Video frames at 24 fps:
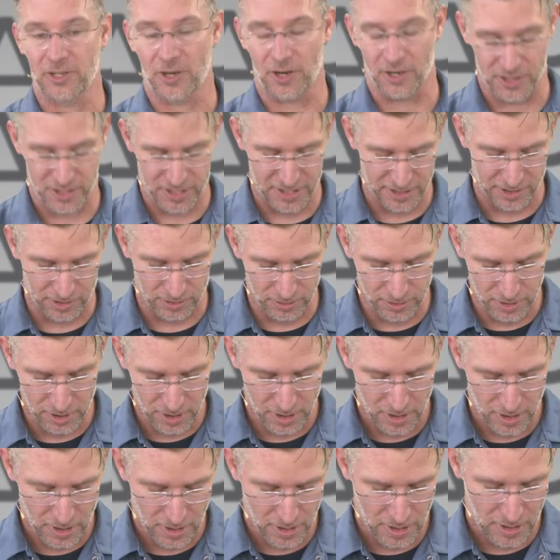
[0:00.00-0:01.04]
are sealed.
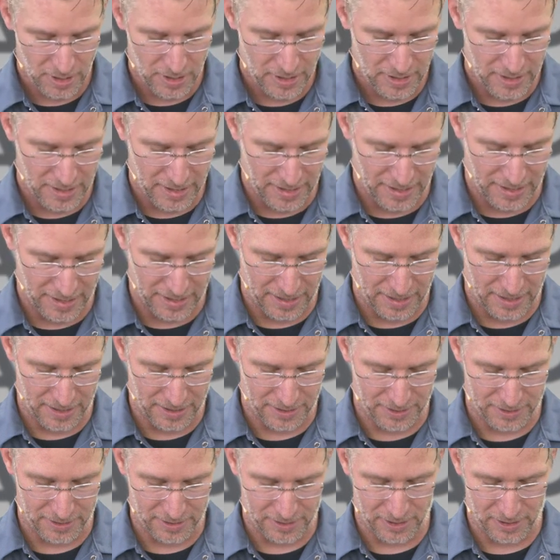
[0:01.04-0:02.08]

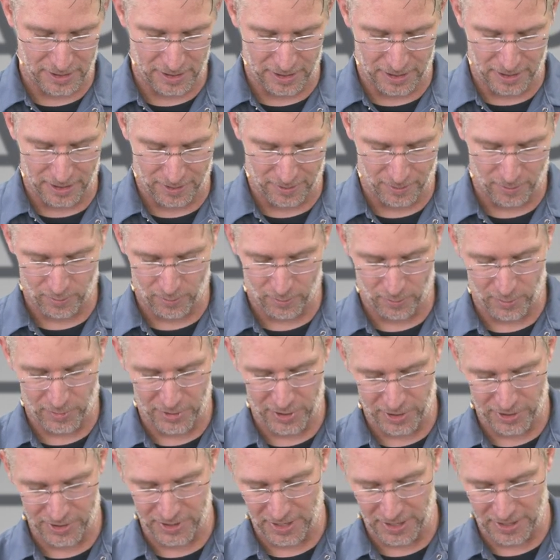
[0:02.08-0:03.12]
And when
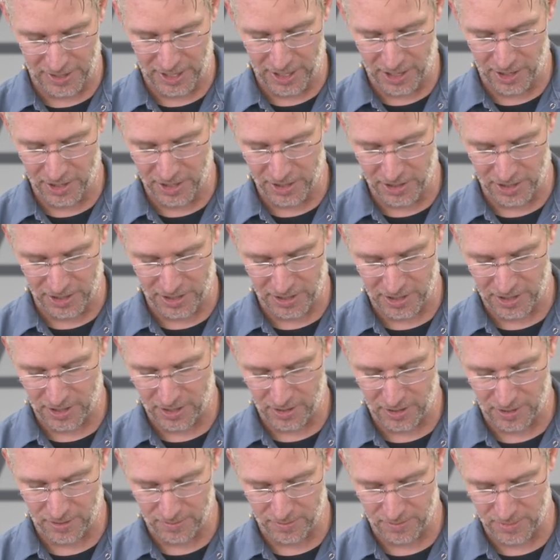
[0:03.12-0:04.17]
you're done here, you just
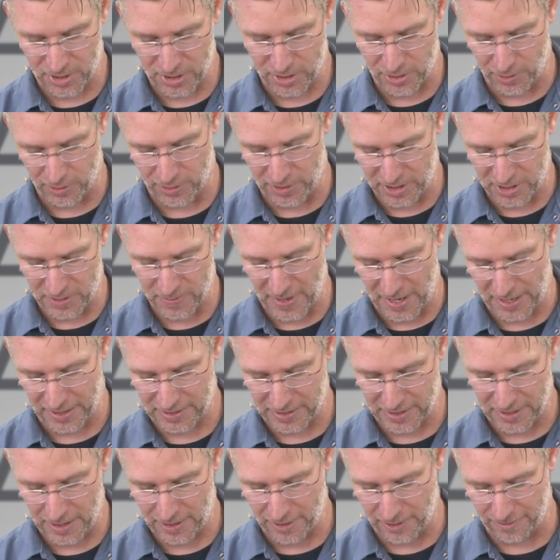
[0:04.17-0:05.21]
screw these back
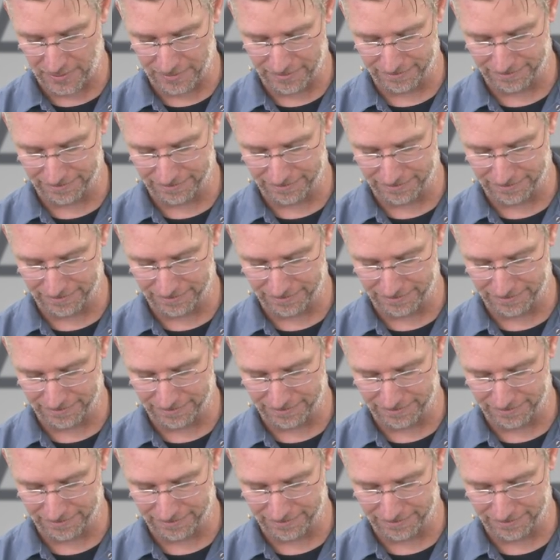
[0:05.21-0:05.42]
together.